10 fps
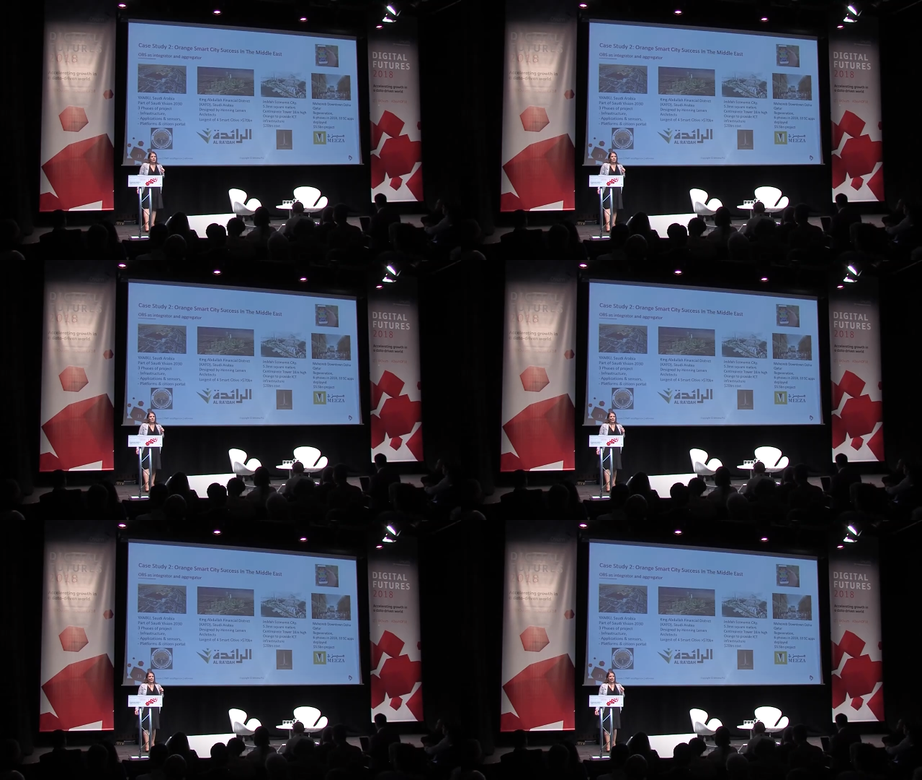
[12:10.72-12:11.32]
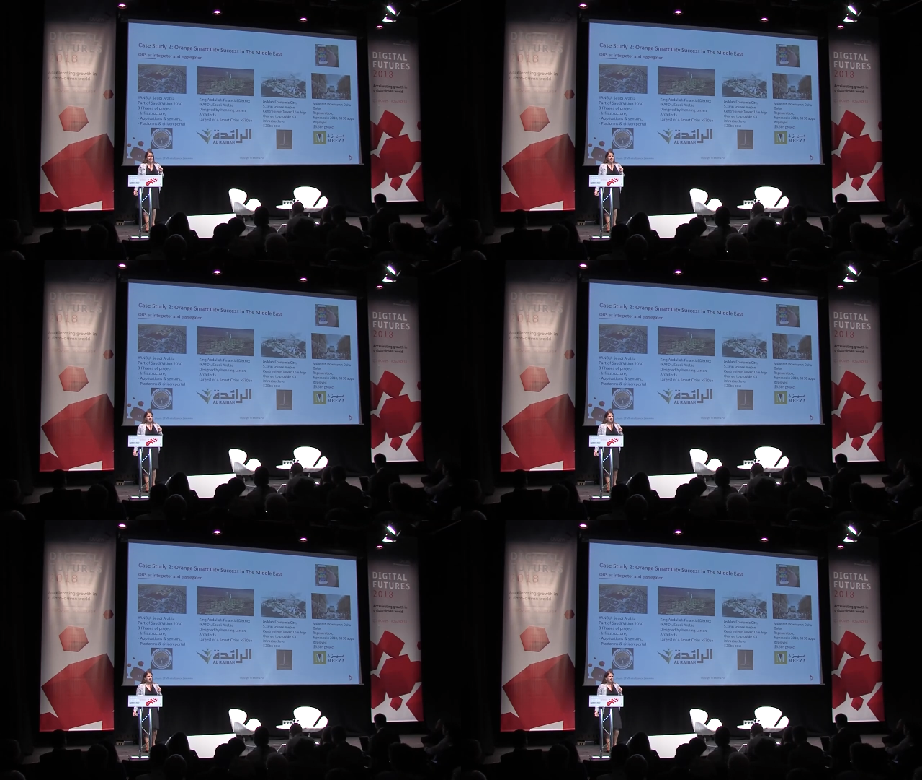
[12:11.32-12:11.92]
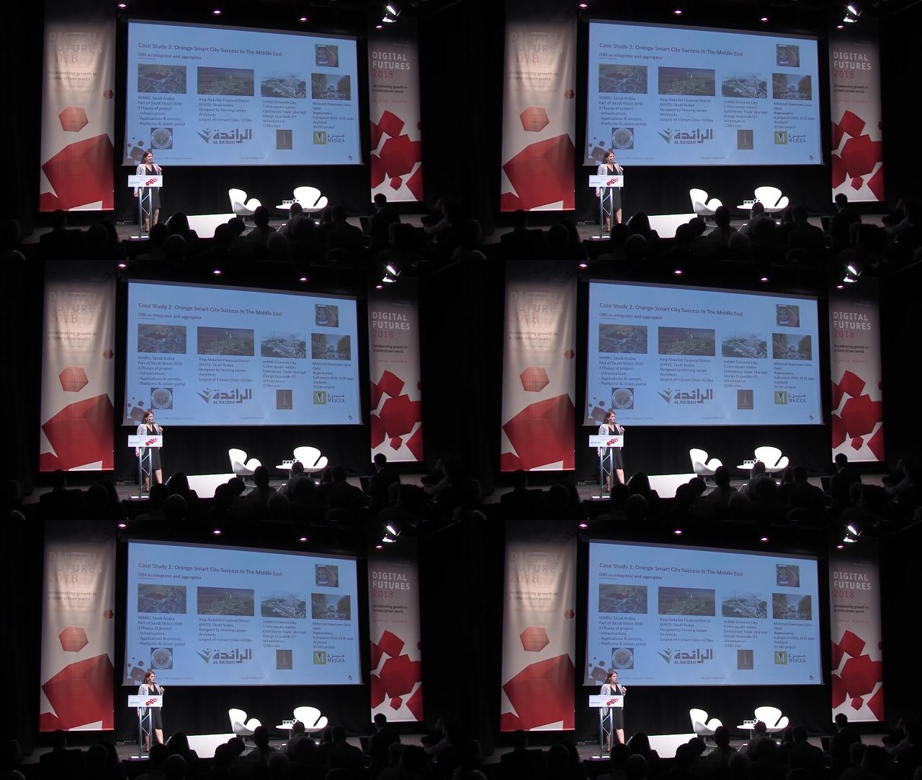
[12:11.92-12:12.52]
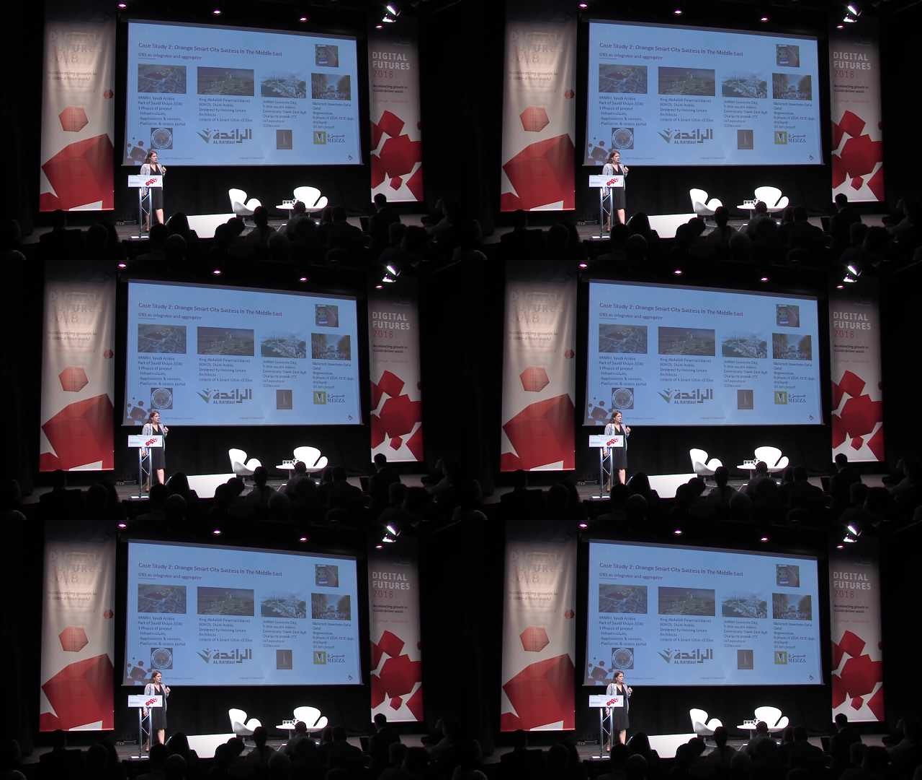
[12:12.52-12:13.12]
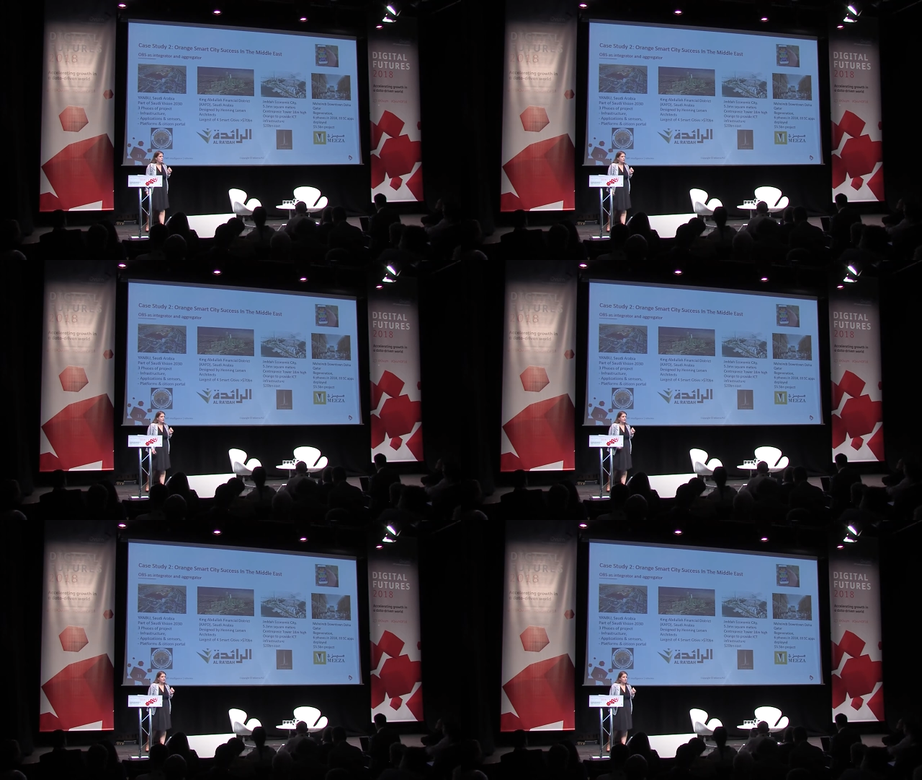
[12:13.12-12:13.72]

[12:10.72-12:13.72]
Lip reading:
(no speaker visible)